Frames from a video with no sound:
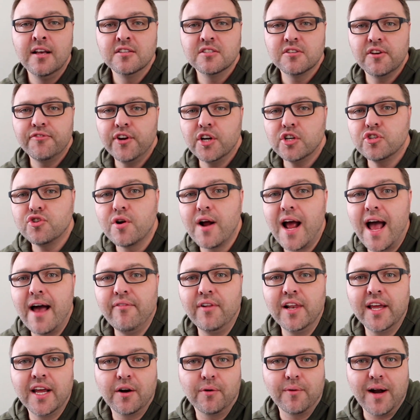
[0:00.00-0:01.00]
So if you're
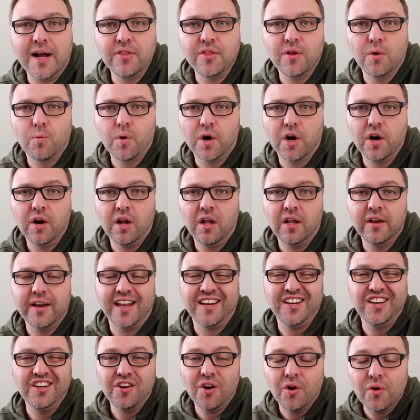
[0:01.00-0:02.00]
traveling around the world
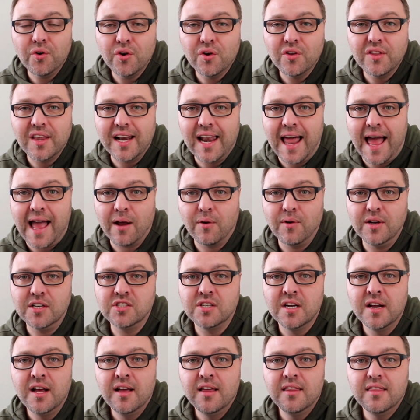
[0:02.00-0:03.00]
and you don't know the
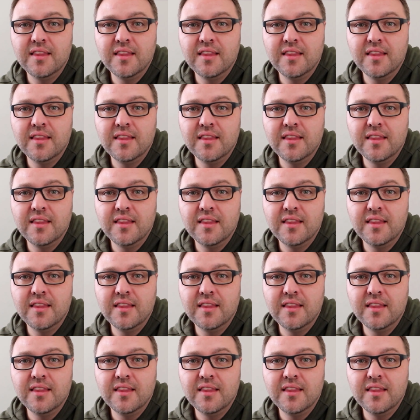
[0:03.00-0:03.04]
language,